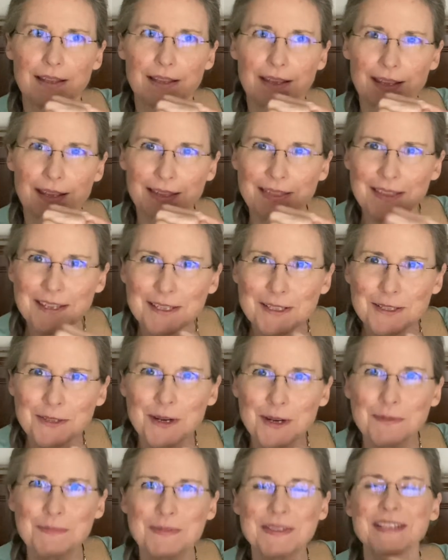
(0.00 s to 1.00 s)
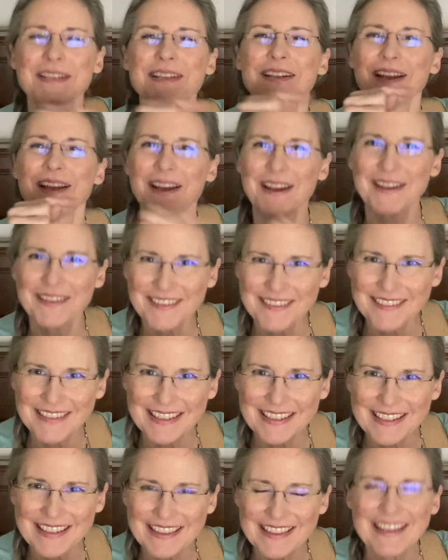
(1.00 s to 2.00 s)
in the description
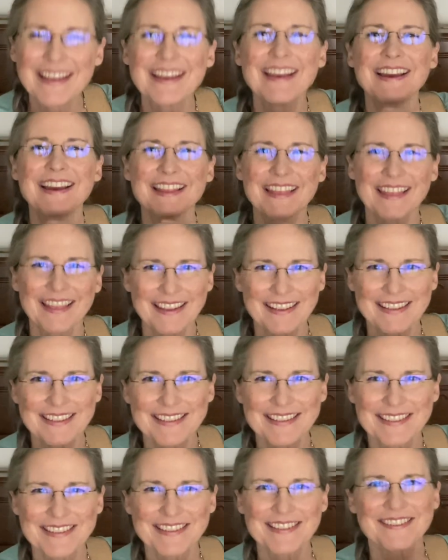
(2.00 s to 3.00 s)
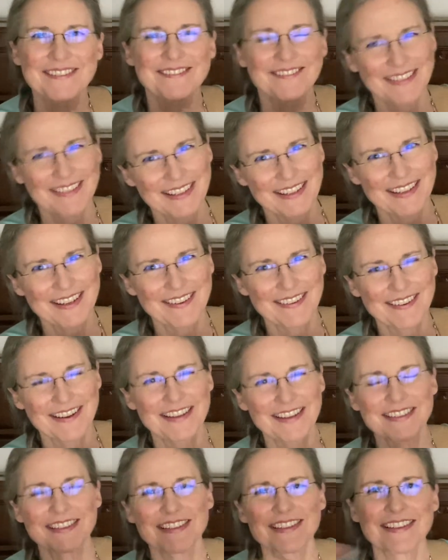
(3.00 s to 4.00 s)
underneath this video.
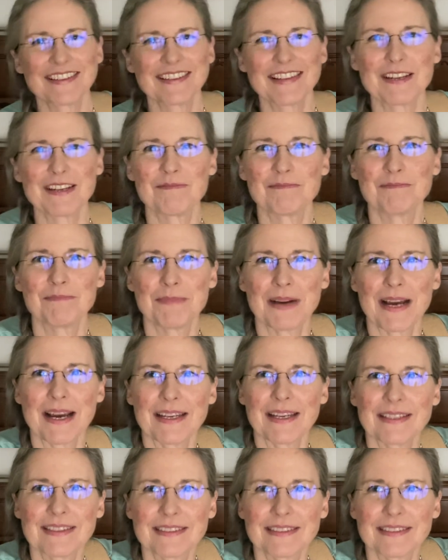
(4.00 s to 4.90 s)
I'll see you then. Bye.